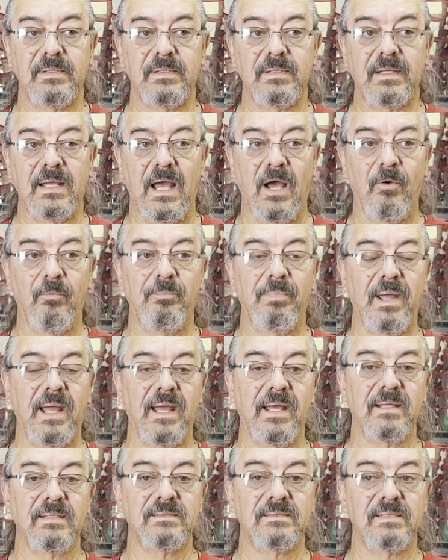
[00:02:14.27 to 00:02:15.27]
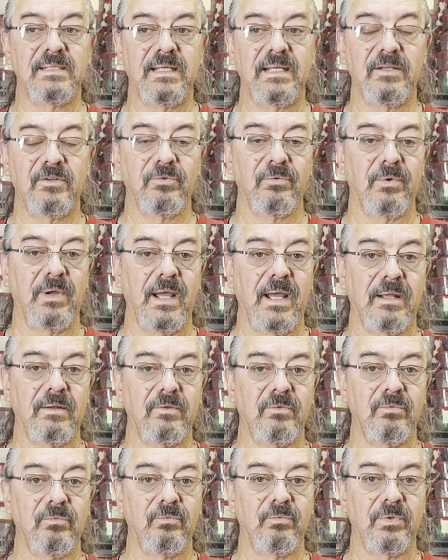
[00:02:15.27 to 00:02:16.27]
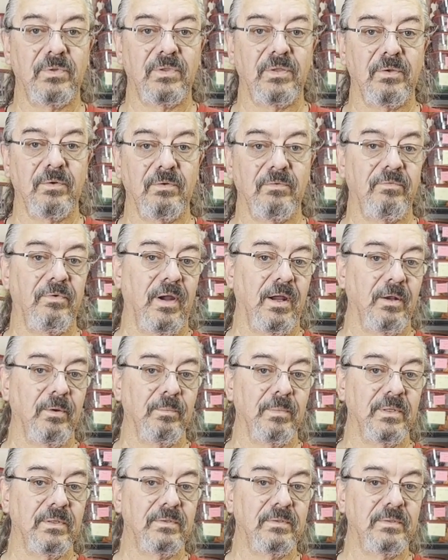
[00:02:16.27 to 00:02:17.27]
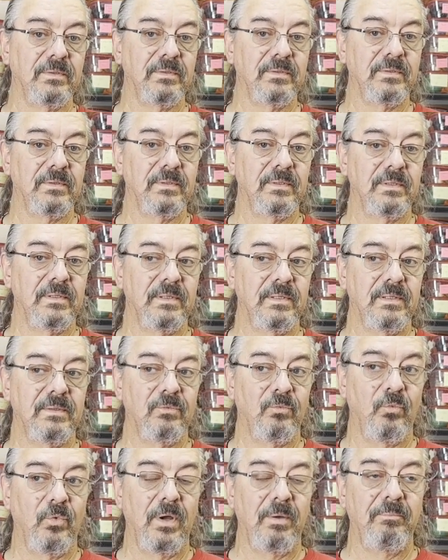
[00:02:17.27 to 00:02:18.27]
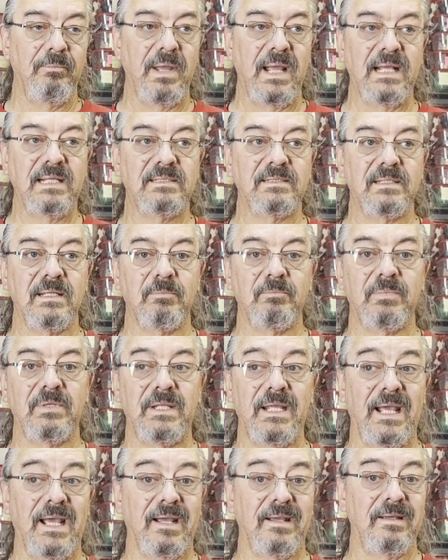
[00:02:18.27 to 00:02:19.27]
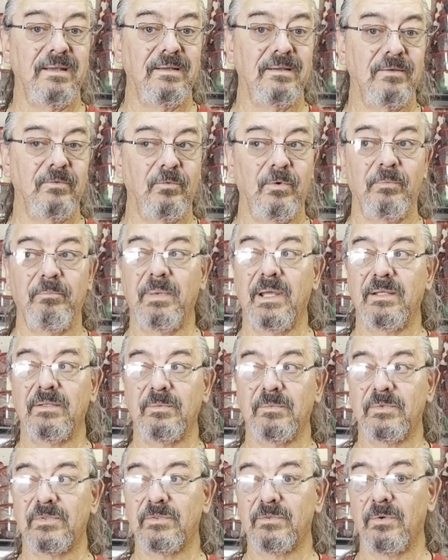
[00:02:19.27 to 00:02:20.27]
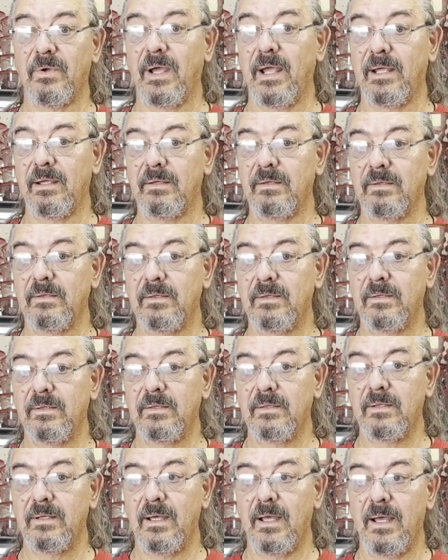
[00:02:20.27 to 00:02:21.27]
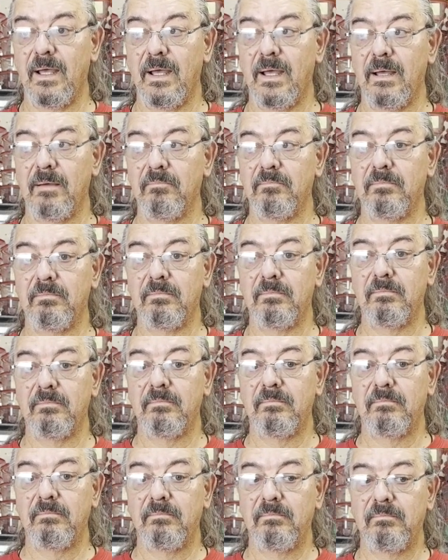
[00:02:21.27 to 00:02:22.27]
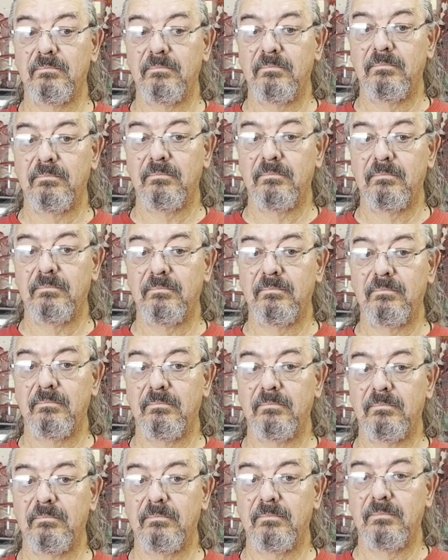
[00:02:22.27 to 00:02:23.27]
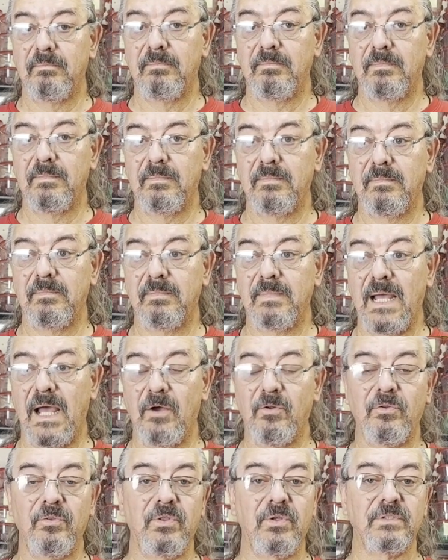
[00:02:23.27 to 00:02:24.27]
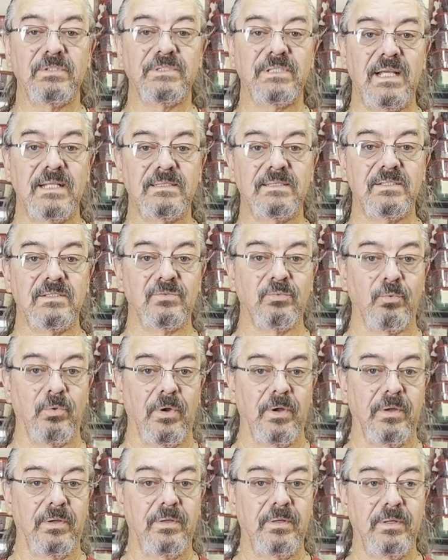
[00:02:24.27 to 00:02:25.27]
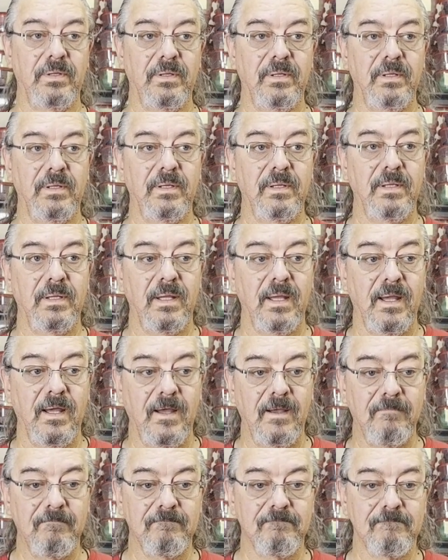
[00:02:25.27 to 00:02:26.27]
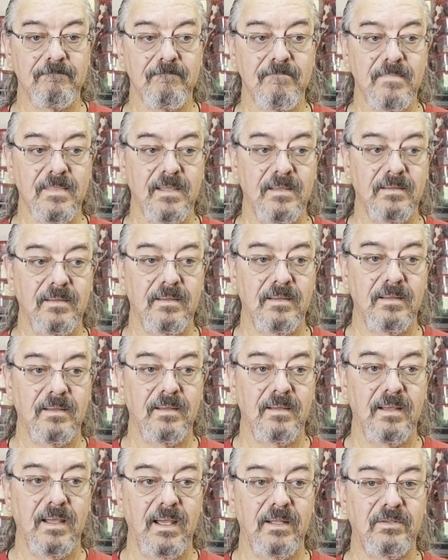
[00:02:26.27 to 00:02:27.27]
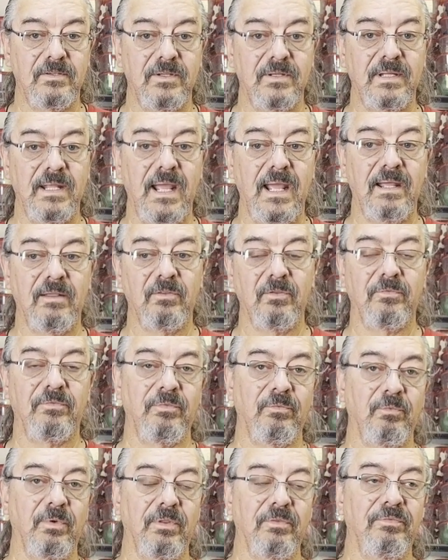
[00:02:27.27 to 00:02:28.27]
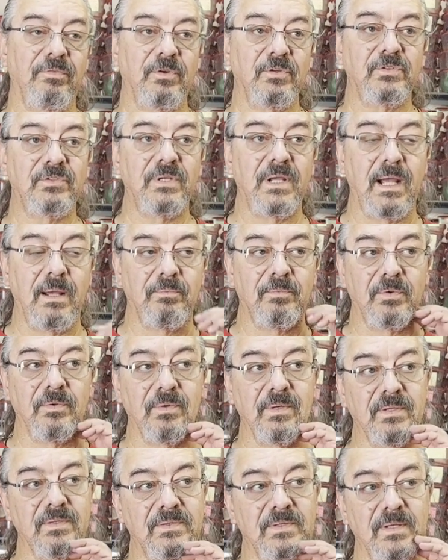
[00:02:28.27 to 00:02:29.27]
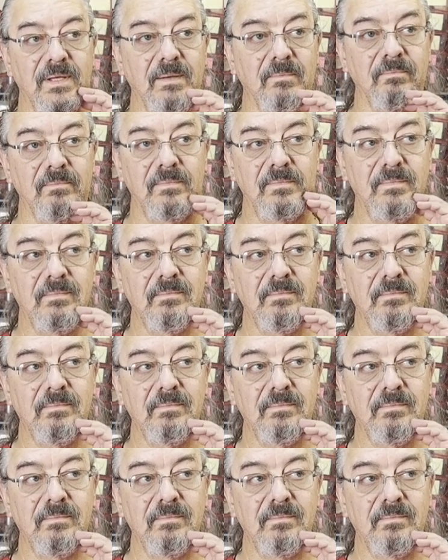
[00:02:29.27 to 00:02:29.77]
how bass interact with their environment. What makes them tick? What makes them strike? How do their senses work? And today, the first chapter is, that's